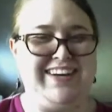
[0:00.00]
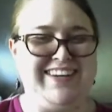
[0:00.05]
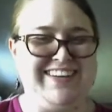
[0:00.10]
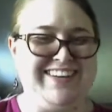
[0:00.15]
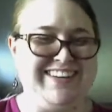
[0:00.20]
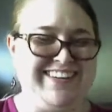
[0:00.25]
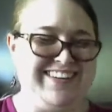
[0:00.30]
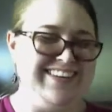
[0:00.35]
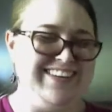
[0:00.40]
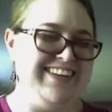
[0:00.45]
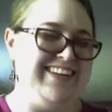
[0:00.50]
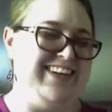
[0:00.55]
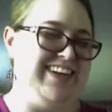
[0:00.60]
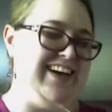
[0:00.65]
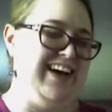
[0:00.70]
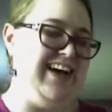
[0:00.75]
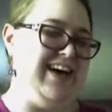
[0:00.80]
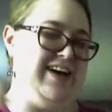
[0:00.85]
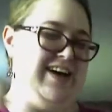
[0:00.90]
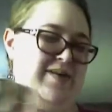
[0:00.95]
to make
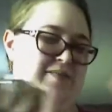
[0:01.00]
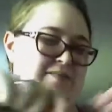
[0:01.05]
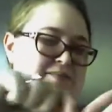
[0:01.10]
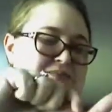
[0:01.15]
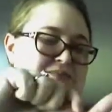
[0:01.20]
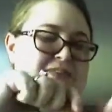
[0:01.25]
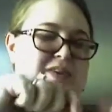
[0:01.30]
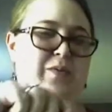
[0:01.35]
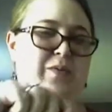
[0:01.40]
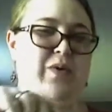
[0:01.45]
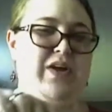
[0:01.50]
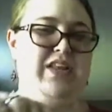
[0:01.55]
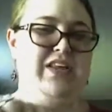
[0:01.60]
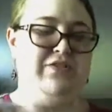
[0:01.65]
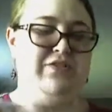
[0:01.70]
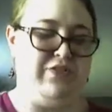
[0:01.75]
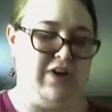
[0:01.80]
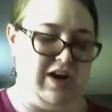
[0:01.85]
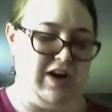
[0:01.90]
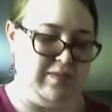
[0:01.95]
this work.
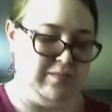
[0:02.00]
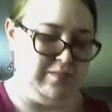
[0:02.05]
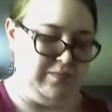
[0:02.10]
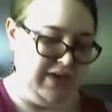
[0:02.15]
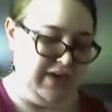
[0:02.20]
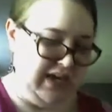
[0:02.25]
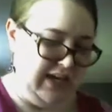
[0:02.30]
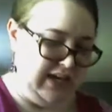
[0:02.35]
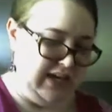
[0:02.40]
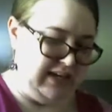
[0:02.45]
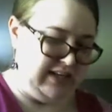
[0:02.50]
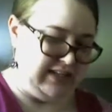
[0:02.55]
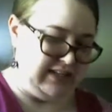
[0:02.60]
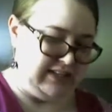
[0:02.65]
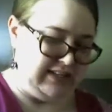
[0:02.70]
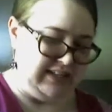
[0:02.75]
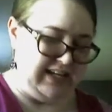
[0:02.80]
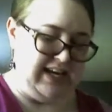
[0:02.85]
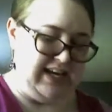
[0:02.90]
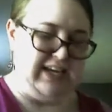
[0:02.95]

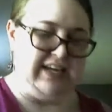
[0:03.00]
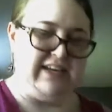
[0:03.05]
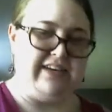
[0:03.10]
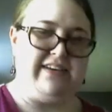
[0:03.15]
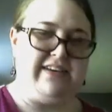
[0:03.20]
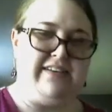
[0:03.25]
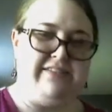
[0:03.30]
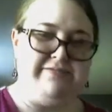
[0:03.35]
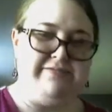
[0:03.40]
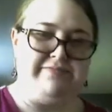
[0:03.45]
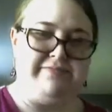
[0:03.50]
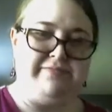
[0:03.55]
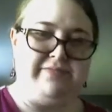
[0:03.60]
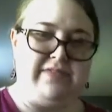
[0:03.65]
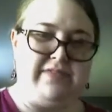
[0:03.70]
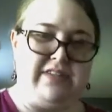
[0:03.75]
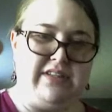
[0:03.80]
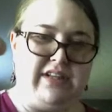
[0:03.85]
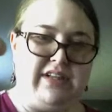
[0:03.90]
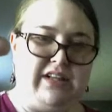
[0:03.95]
When you've got a
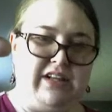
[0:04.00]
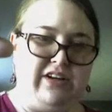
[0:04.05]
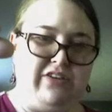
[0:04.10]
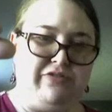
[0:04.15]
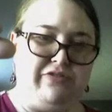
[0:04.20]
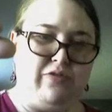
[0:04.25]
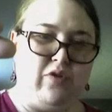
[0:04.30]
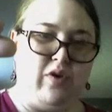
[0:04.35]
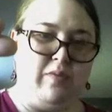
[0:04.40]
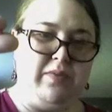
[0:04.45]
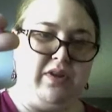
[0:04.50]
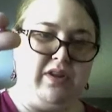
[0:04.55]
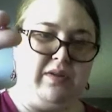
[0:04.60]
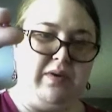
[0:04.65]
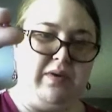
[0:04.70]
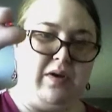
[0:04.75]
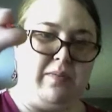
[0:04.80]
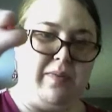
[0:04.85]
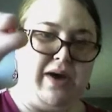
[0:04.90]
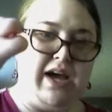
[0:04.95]
bead, like
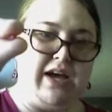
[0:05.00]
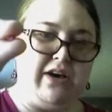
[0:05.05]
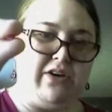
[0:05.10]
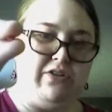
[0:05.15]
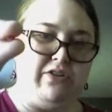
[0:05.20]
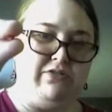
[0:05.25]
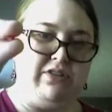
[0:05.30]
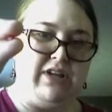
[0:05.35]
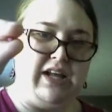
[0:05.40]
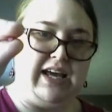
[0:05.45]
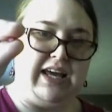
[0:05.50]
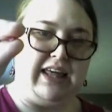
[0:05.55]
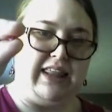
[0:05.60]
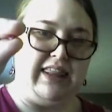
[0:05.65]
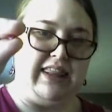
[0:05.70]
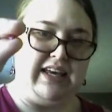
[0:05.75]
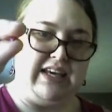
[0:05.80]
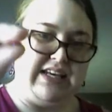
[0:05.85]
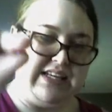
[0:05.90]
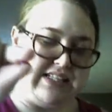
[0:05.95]
little
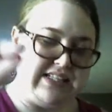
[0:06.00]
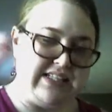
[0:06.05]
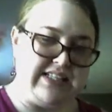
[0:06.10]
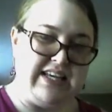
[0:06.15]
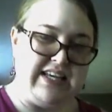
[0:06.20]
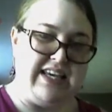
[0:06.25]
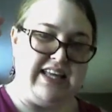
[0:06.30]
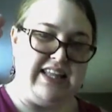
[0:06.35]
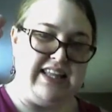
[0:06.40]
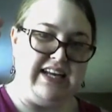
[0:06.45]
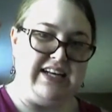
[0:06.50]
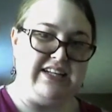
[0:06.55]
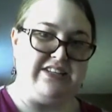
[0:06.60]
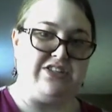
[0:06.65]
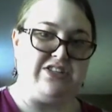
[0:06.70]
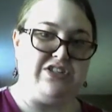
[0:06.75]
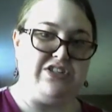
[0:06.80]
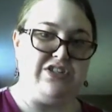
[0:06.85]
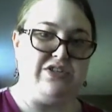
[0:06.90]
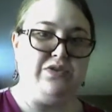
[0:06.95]
4mm
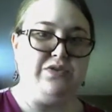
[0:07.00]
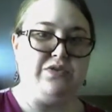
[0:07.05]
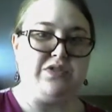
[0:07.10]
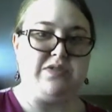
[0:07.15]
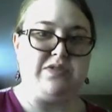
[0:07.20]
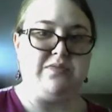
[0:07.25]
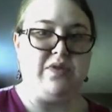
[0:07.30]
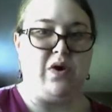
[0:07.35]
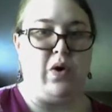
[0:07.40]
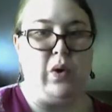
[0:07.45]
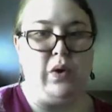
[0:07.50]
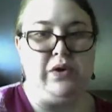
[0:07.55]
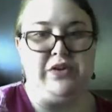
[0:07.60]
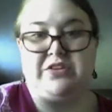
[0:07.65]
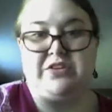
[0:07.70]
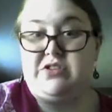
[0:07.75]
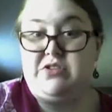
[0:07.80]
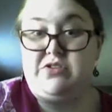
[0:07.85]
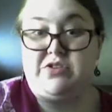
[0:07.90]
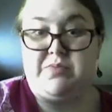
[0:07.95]
bicone like this,
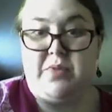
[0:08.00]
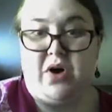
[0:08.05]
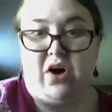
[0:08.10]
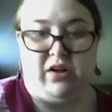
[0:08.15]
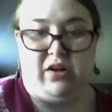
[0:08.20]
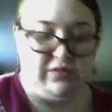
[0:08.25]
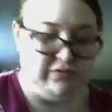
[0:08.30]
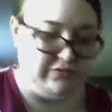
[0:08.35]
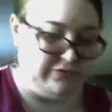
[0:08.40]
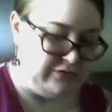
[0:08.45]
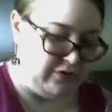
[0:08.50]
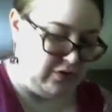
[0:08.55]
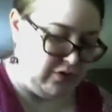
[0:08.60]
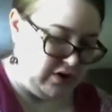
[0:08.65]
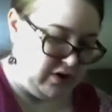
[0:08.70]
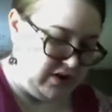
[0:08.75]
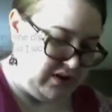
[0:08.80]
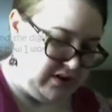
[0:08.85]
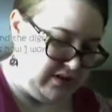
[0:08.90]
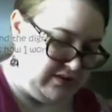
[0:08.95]
that is
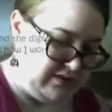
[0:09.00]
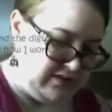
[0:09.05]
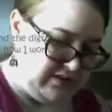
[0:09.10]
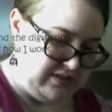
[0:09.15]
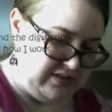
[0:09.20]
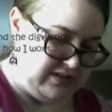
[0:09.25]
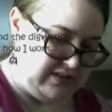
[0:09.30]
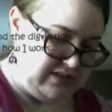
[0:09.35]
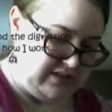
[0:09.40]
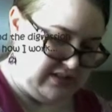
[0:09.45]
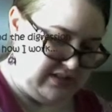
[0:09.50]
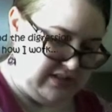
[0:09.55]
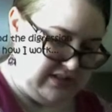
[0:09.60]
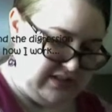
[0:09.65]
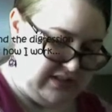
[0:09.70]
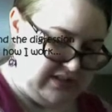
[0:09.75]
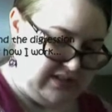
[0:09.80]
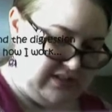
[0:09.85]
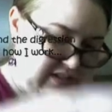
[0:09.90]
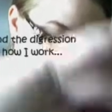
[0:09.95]
the hole is too small
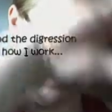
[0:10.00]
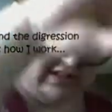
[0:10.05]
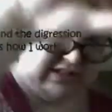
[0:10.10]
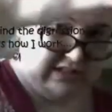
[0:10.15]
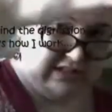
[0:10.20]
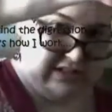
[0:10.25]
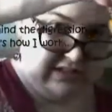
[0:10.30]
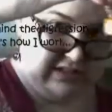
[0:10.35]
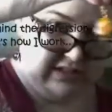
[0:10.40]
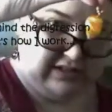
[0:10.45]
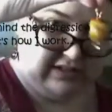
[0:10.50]
for